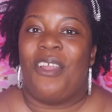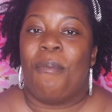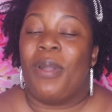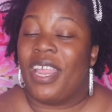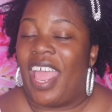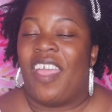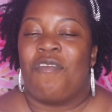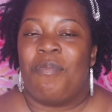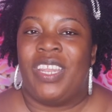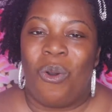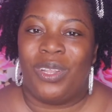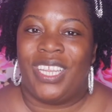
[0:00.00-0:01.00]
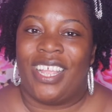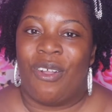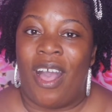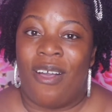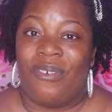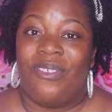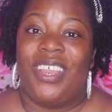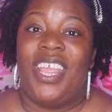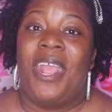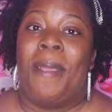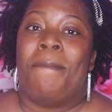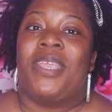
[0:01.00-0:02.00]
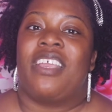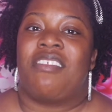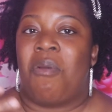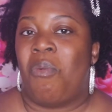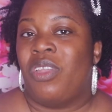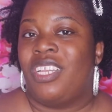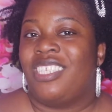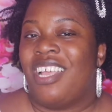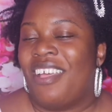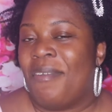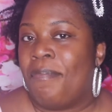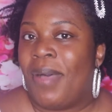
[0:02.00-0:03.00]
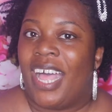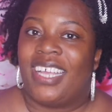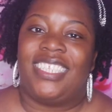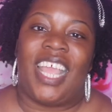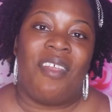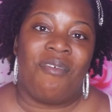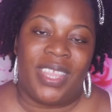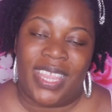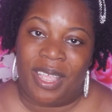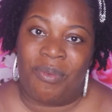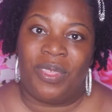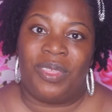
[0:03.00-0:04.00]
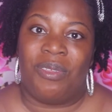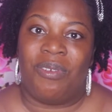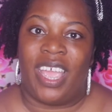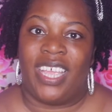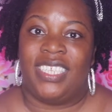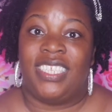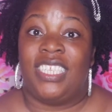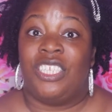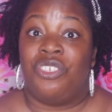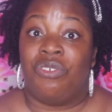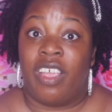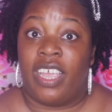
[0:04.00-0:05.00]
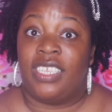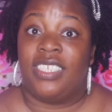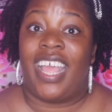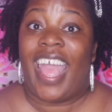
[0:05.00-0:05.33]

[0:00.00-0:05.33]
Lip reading: but I've been holding out because I wanted to unbox everything with you guys since you guys